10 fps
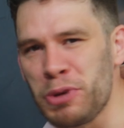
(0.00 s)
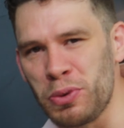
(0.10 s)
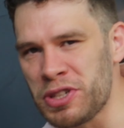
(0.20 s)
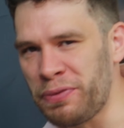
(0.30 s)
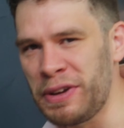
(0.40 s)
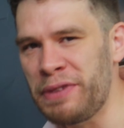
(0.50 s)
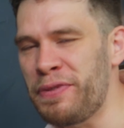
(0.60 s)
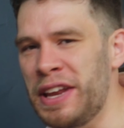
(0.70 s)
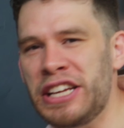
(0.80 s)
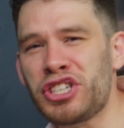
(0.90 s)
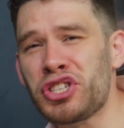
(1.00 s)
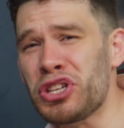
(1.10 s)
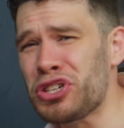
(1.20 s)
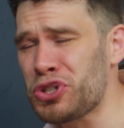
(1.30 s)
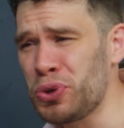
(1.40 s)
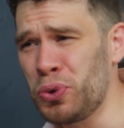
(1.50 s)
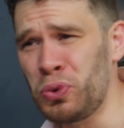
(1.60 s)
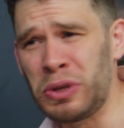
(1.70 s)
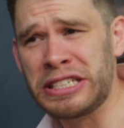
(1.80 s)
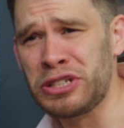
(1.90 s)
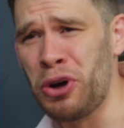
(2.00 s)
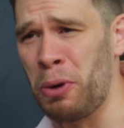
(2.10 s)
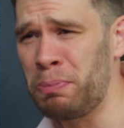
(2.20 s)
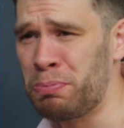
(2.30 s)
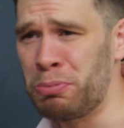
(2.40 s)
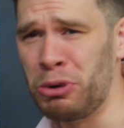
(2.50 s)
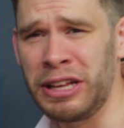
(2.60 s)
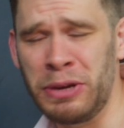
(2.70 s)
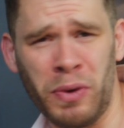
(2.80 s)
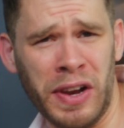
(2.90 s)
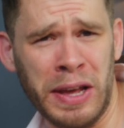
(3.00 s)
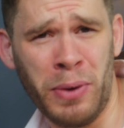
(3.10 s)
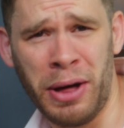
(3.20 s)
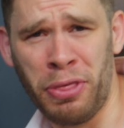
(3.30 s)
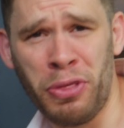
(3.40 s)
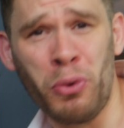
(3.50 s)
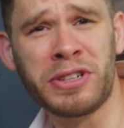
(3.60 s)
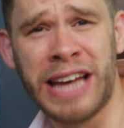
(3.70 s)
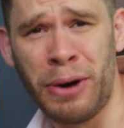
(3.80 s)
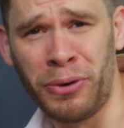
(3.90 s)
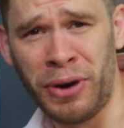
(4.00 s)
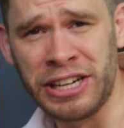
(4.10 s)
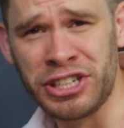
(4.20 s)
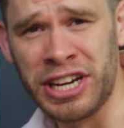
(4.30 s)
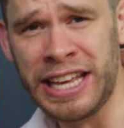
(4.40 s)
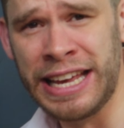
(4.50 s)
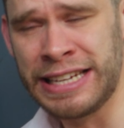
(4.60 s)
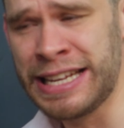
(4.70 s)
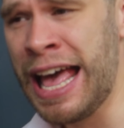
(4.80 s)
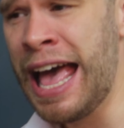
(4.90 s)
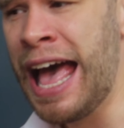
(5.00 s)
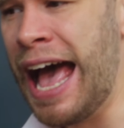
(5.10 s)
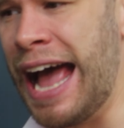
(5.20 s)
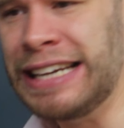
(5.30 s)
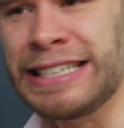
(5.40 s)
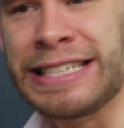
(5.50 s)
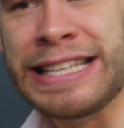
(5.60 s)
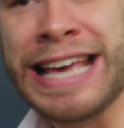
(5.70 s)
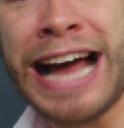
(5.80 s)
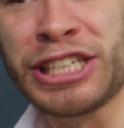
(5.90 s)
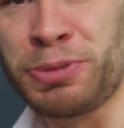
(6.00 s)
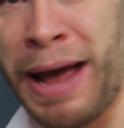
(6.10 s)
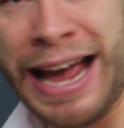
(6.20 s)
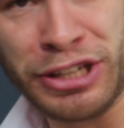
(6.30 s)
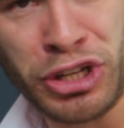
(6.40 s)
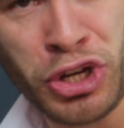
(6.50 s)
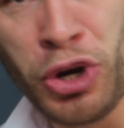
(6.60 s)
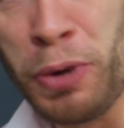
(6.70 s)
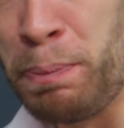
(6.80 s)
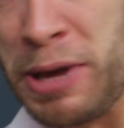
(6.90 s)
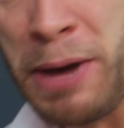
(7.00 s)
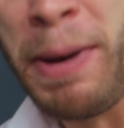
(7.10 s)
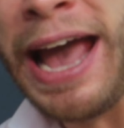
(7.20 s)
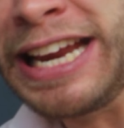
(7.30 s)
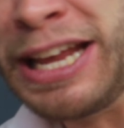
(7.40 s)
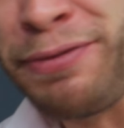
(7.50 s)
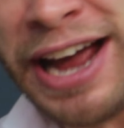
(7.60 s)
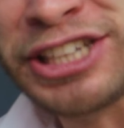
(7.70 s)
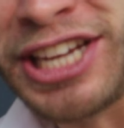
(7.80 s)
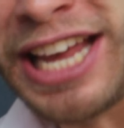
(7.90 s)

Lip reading: beautifully finished, the tool is not brilliantly well thought out or engineered, and the ash pan could be a pain if ash